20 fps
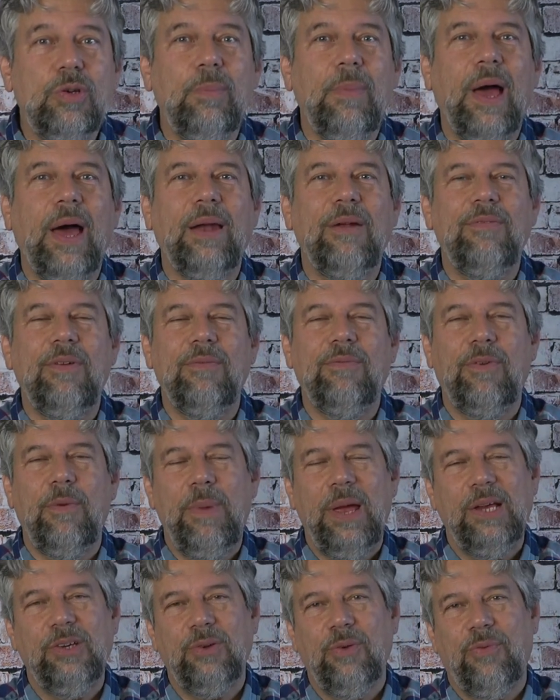amount of
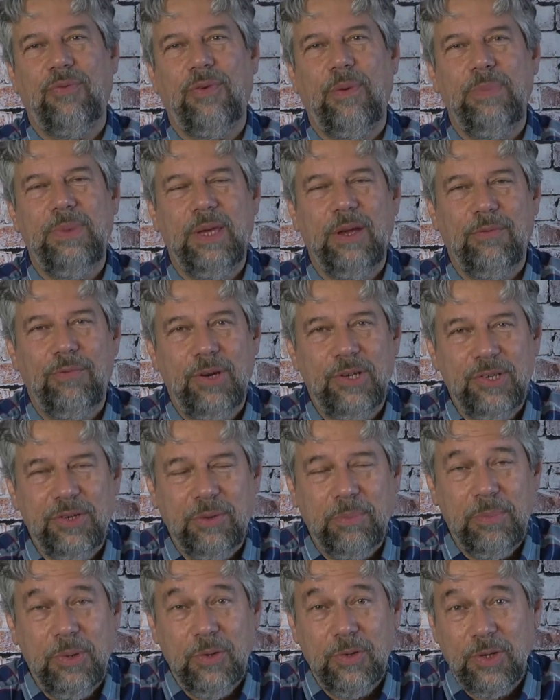information from the
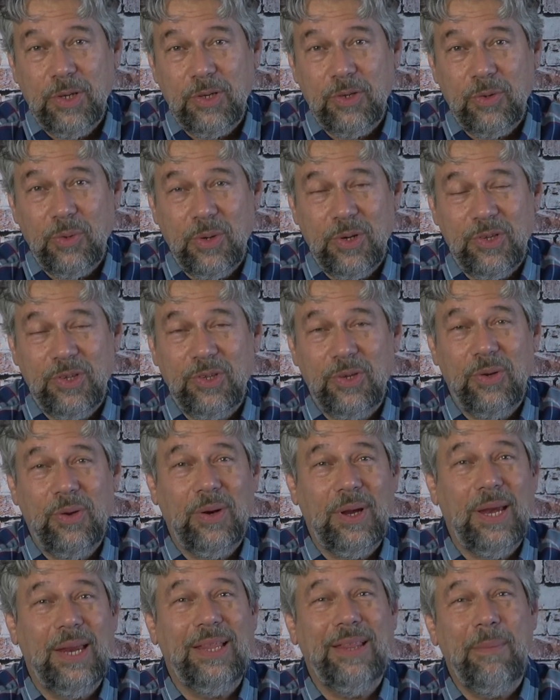original music source, so you're
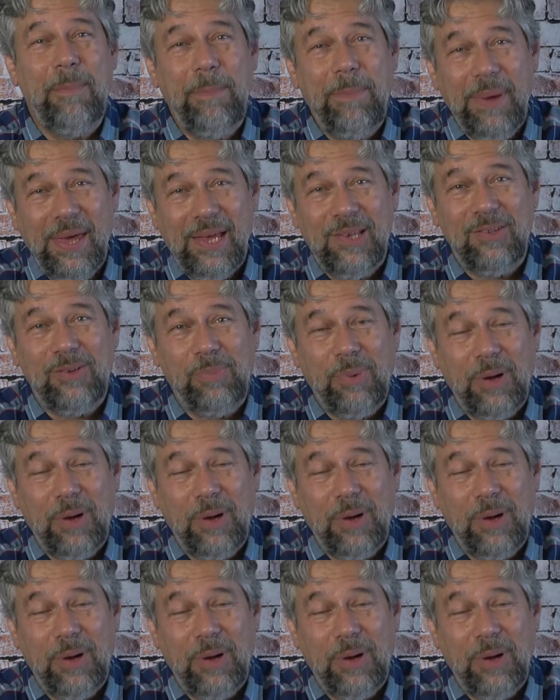getting the best